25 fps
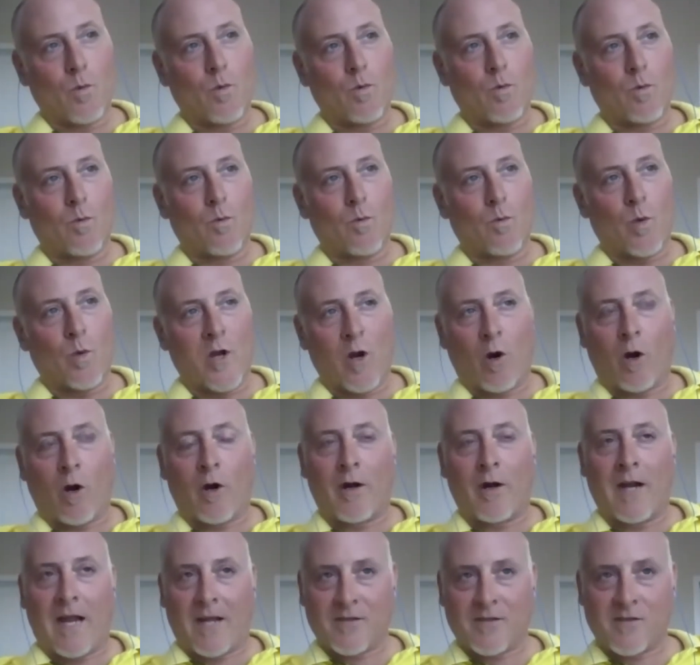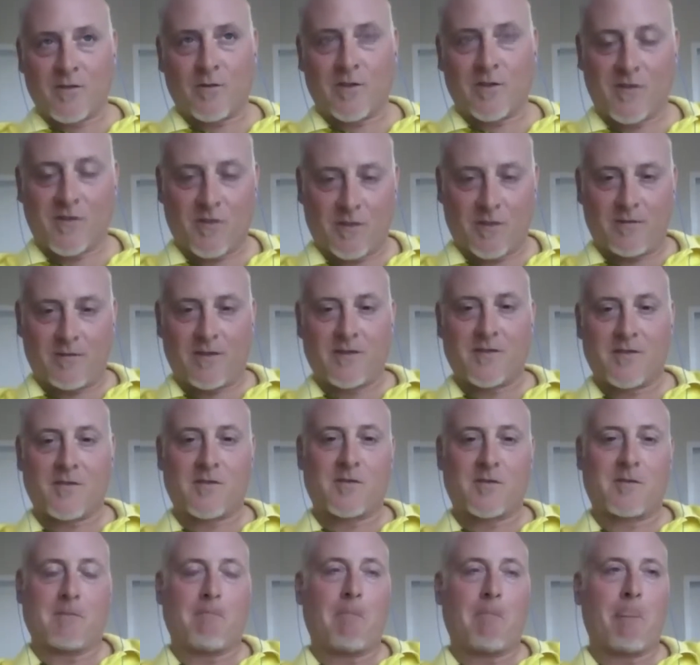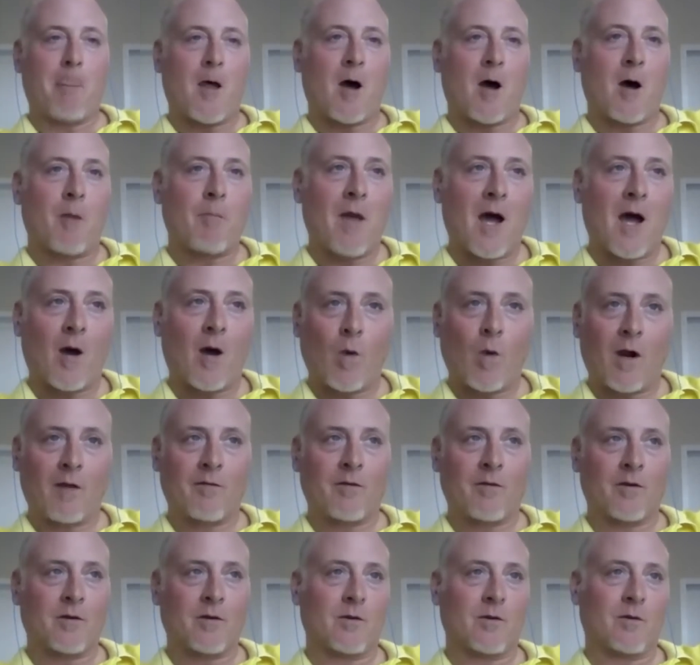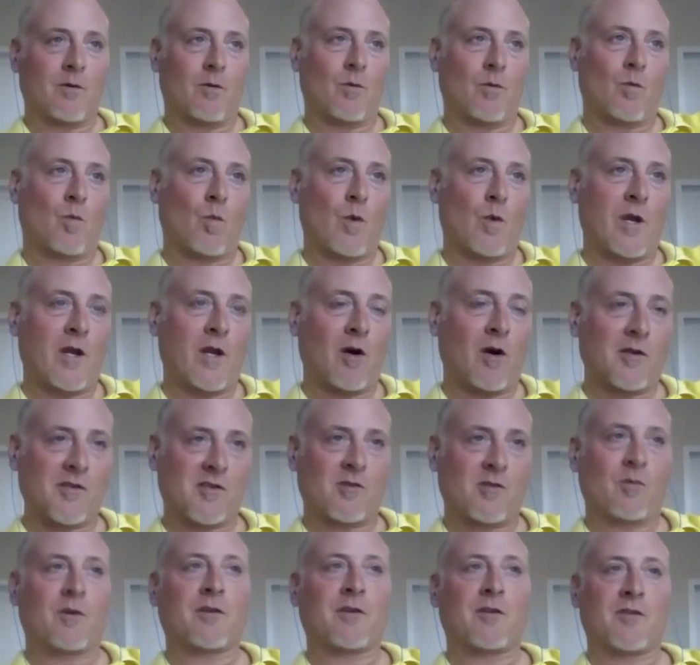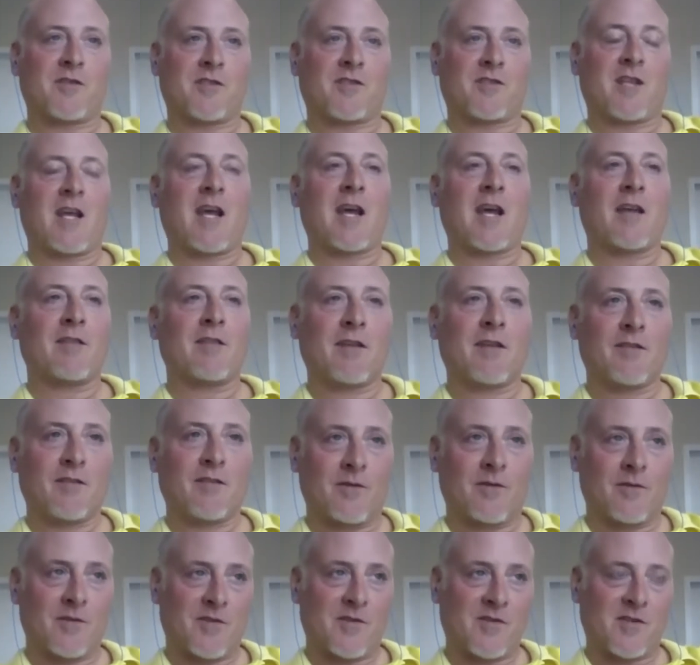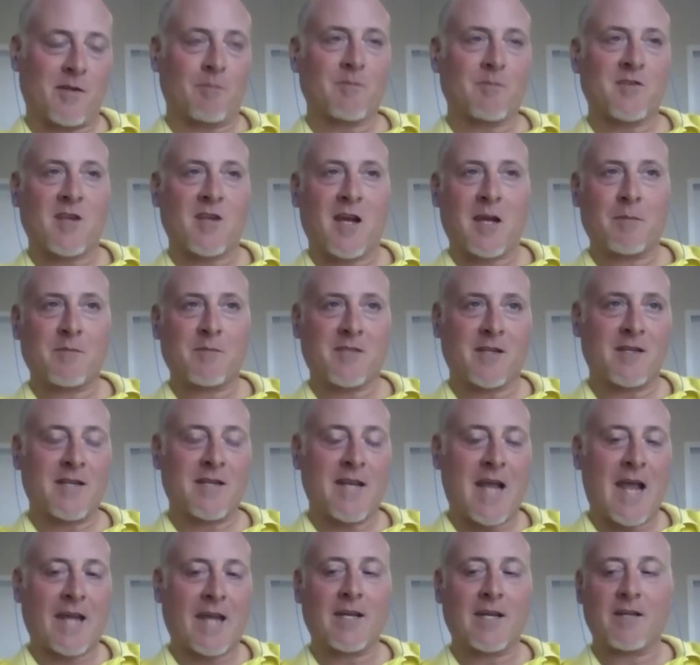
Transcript: we are an answering service. However, we also understand that there's sometimes a negative